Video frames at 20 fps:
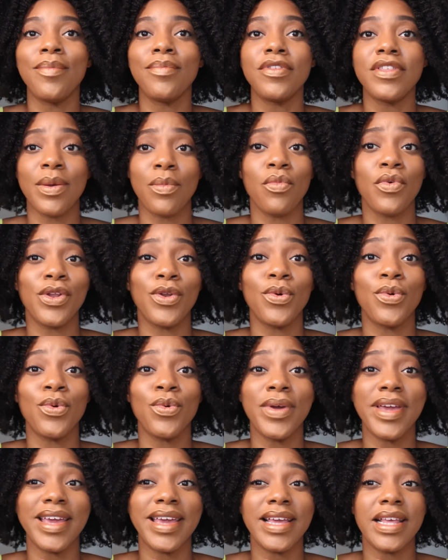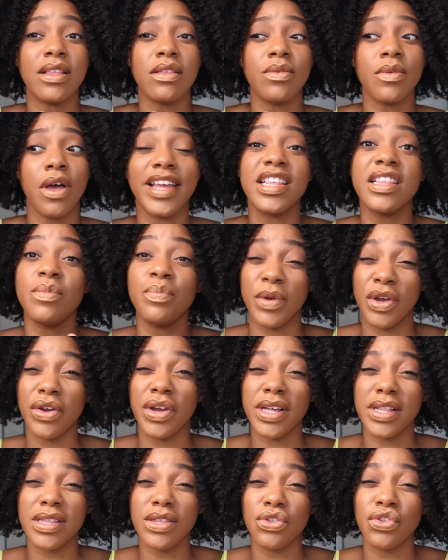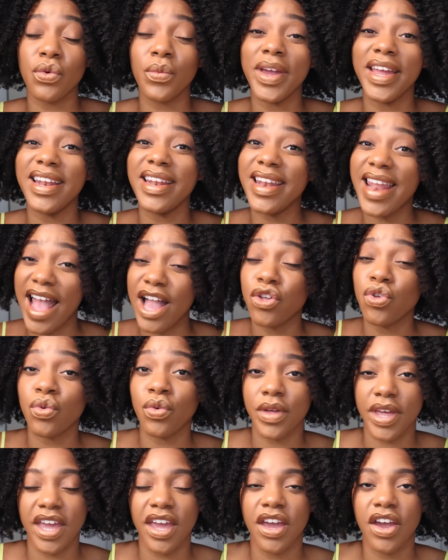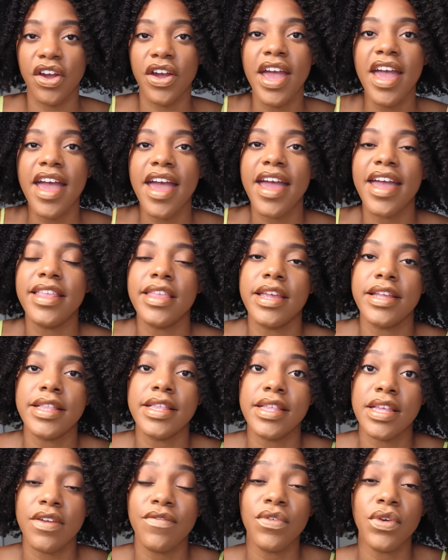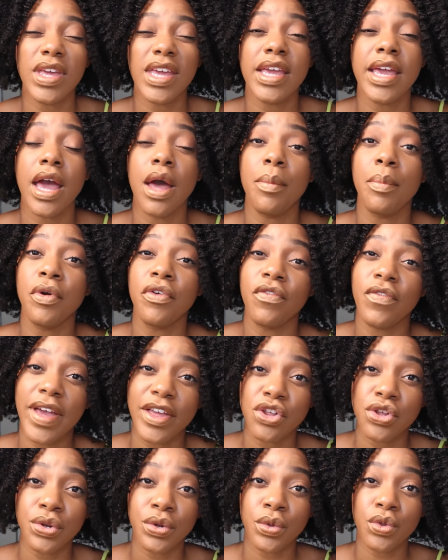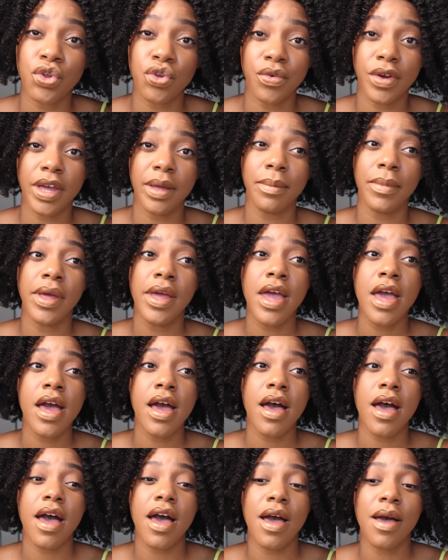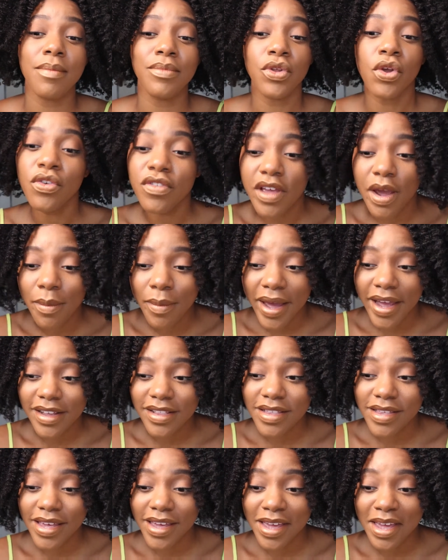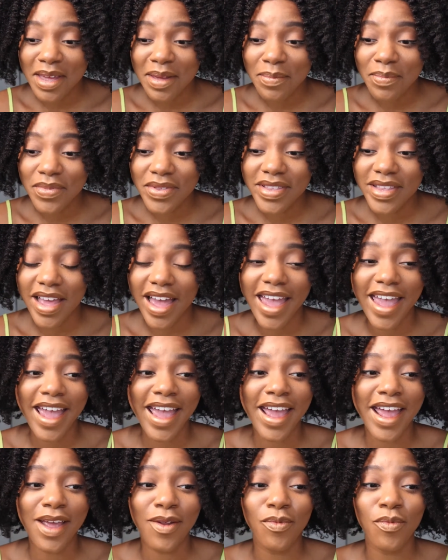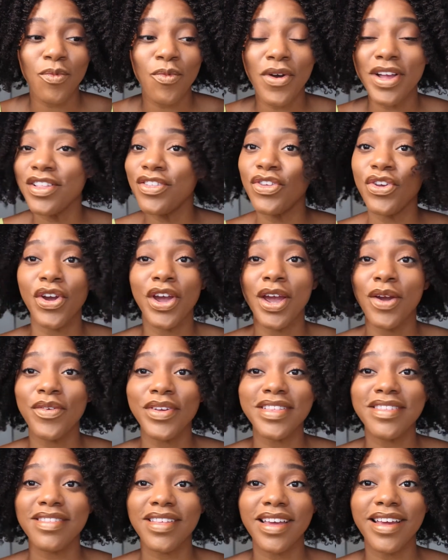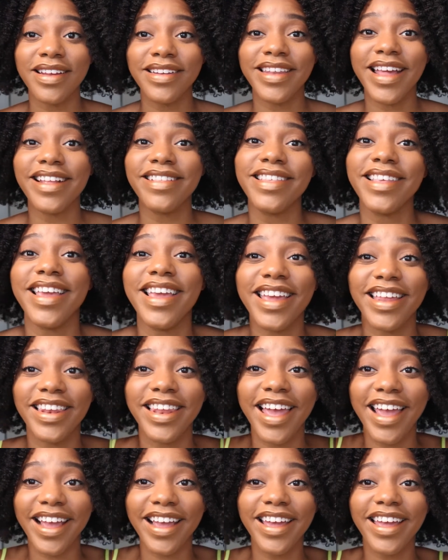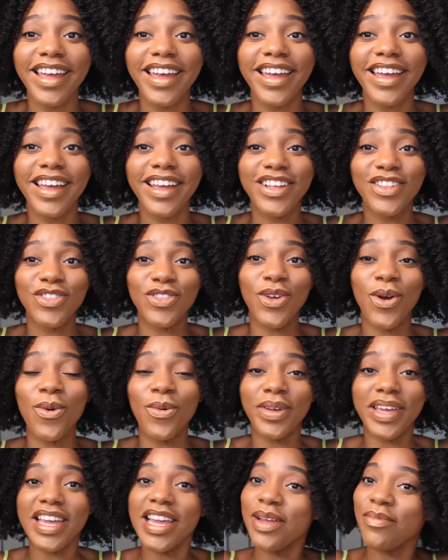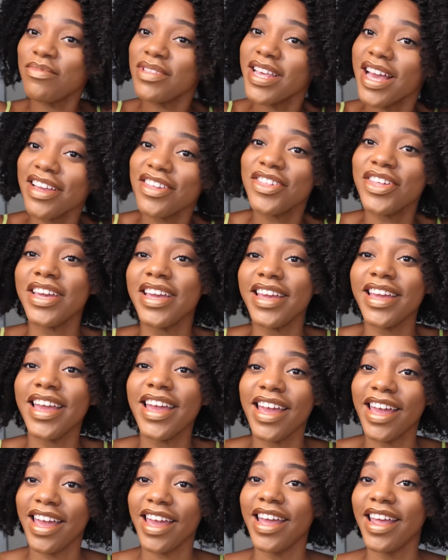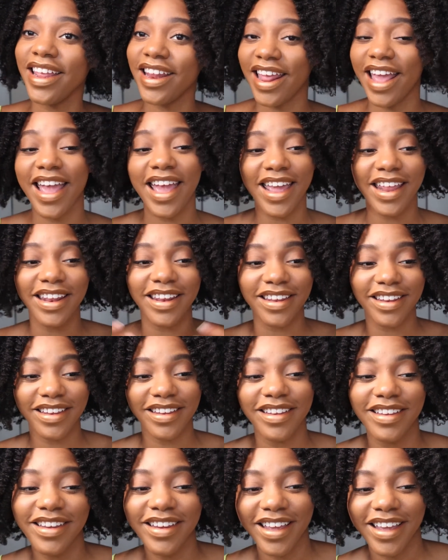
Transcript: someone who is experienced doing natural hair and then see if you could get a professional trim. Those are my tips, and once your hair is done, that's it. Like, don't keep touching it, and